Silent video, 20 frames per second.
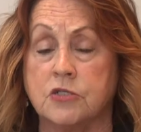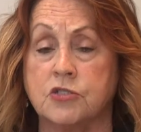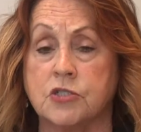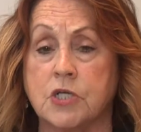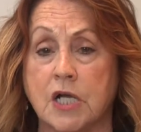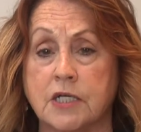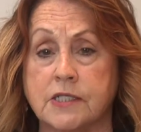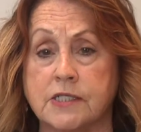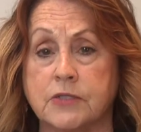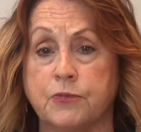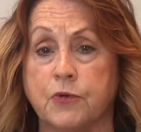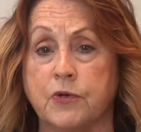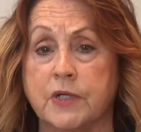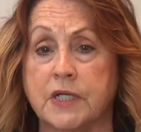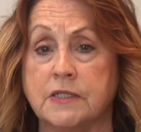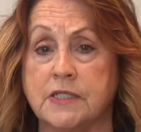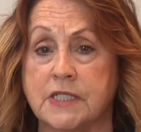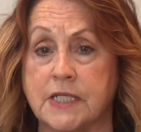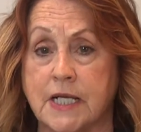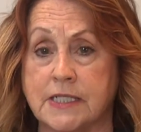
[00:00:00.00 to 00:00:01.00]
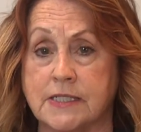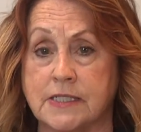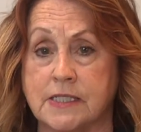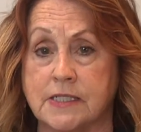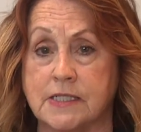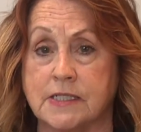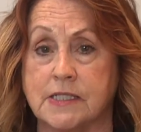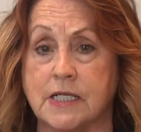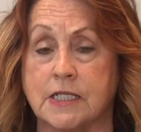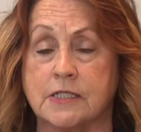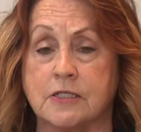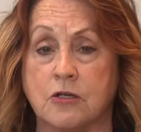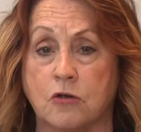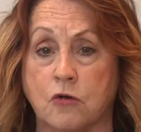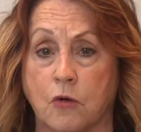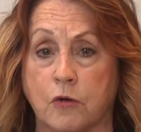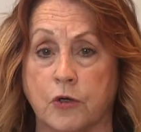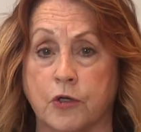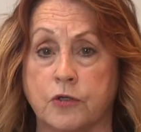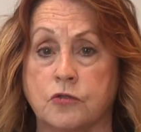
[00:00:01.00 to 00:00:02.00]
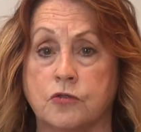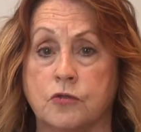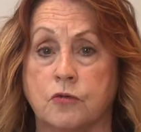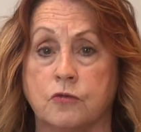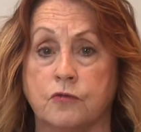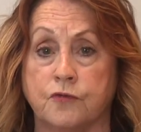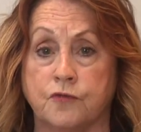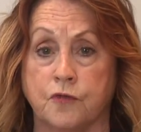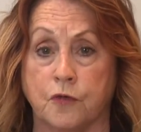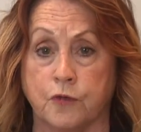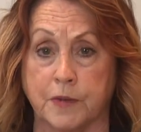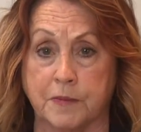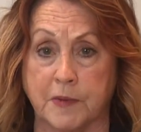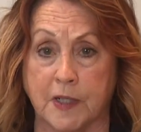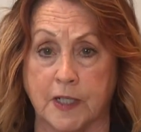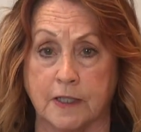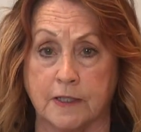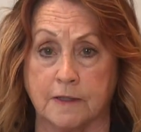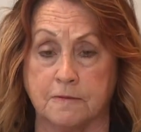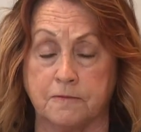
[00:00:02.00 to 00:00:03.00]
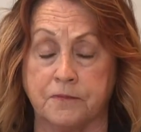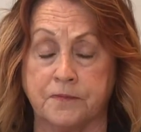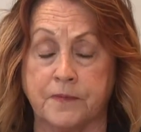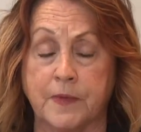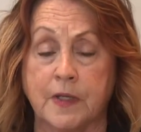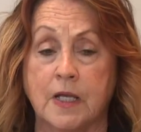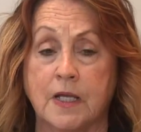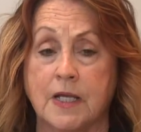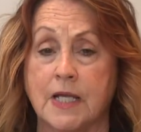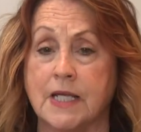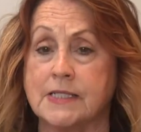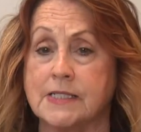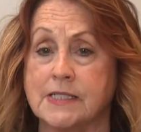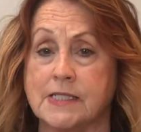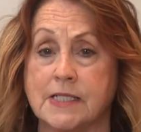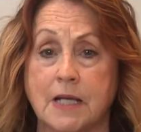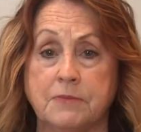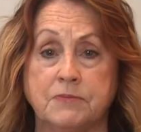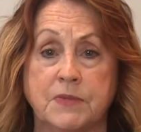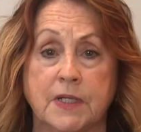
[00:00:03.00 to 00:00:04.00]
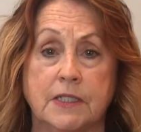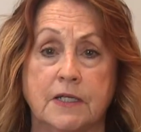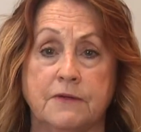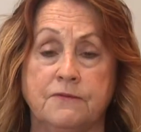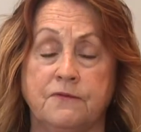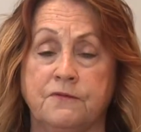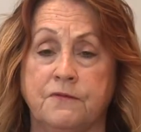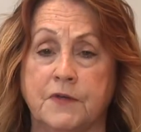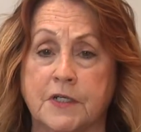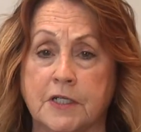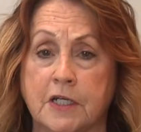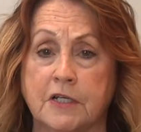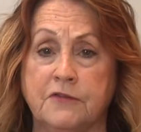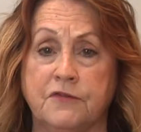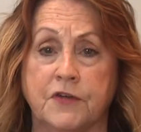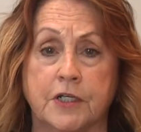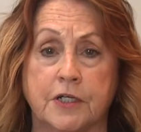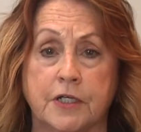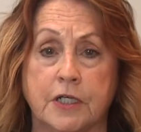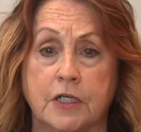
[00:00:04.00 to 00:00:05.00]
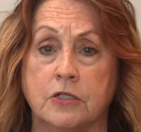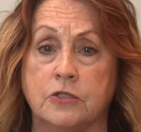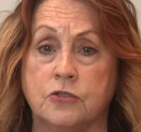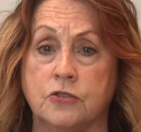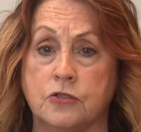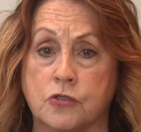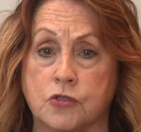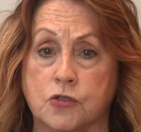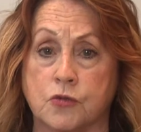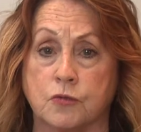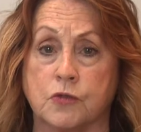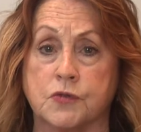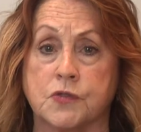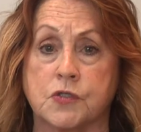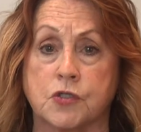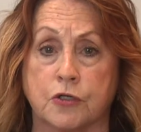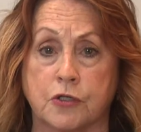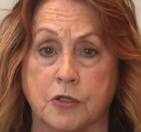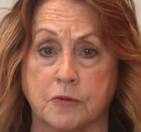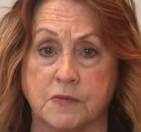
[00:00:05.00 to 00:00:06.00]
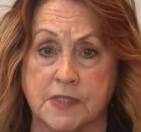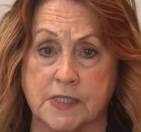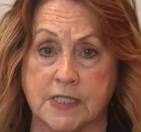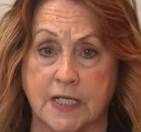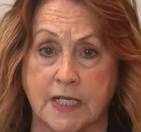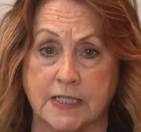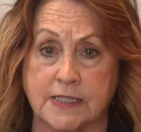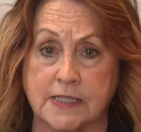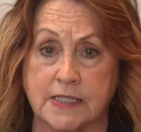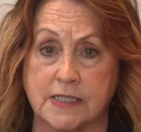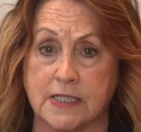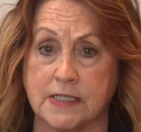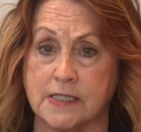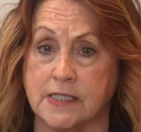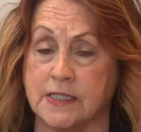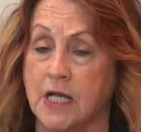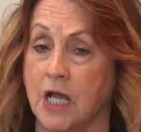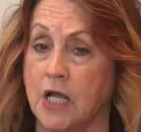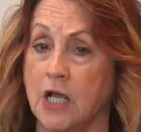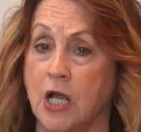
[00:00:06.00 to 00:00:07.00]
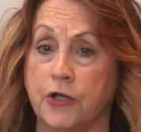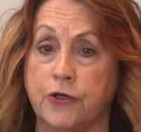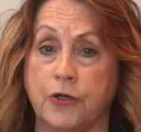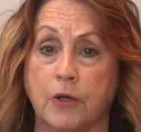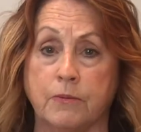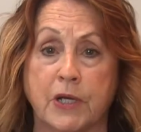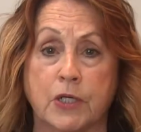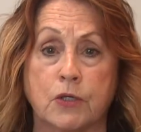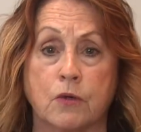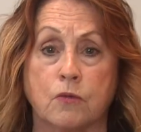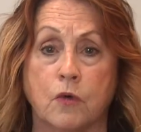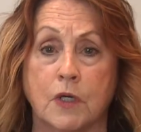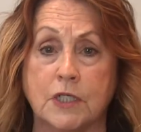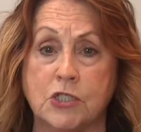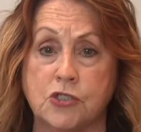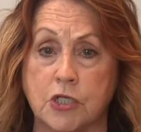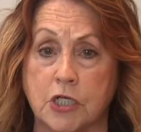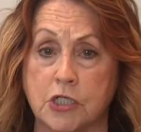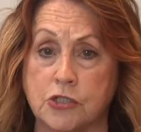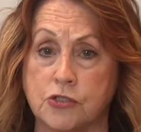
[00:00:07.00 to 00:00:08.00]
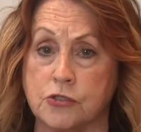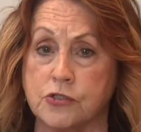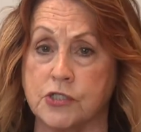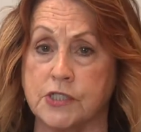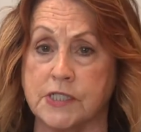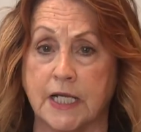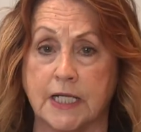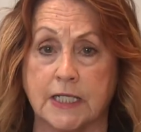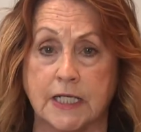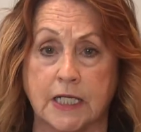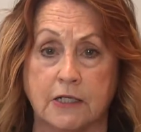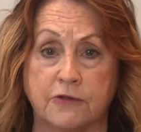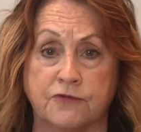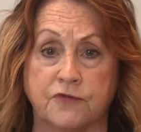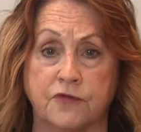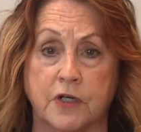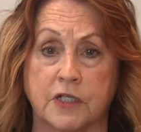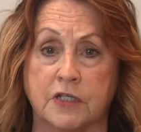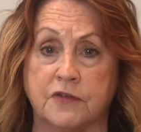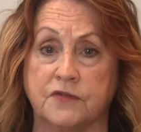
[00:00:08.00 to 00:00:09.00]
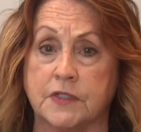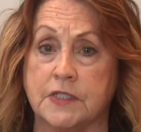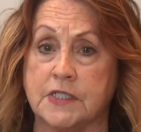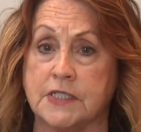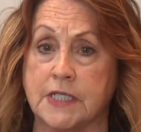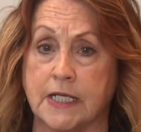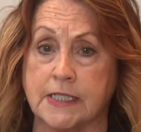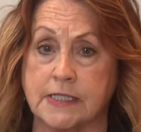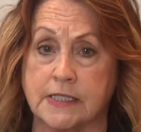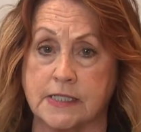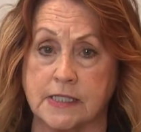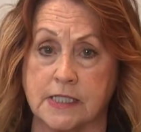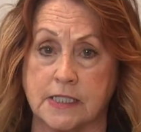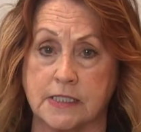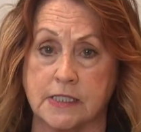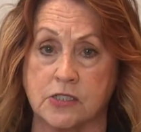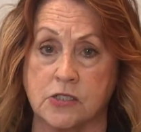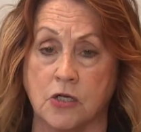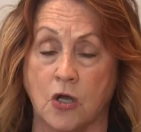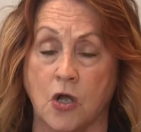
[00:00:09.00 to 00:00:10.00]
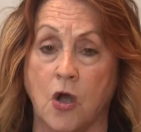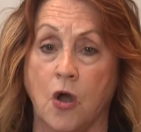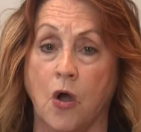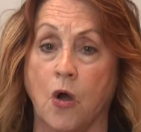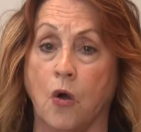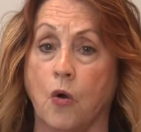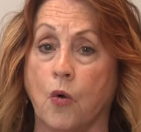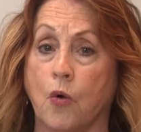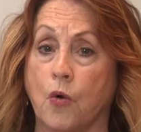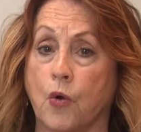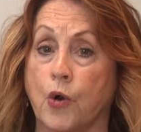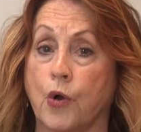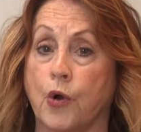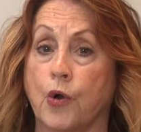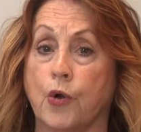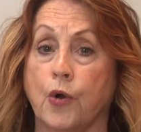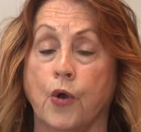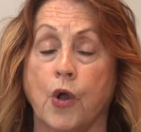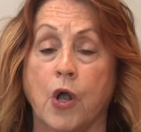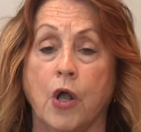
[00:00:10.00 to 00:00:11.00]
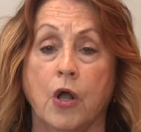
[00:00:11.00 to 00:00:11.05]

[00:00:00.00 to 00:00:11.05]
Child support in Texas is according to a formula, except in very, very unusual circumstances. No matter what judge you're standing in front of in Texas or